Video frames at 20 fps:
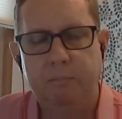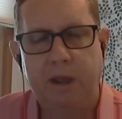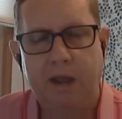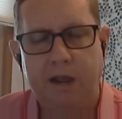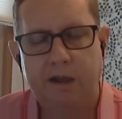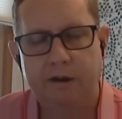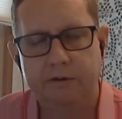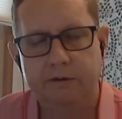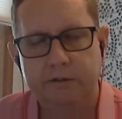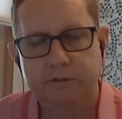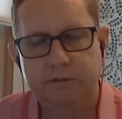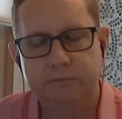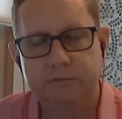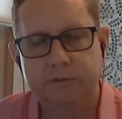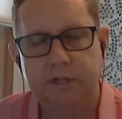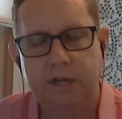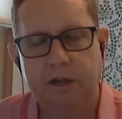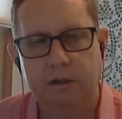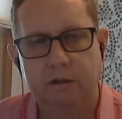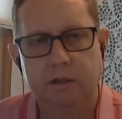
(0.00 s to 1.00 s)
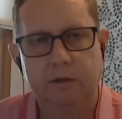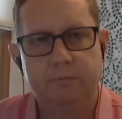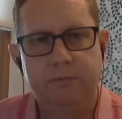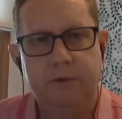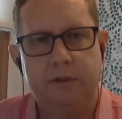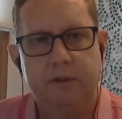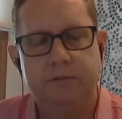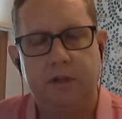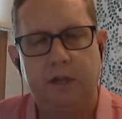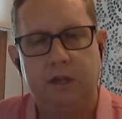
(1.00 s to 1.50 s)
patterns of scale
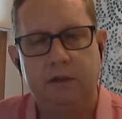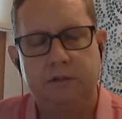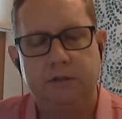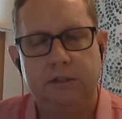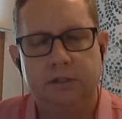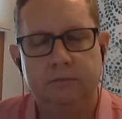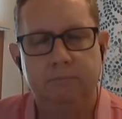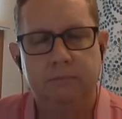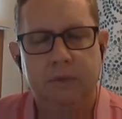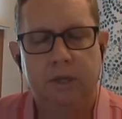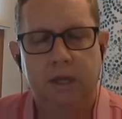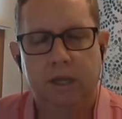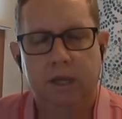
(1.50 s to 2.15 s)
infestation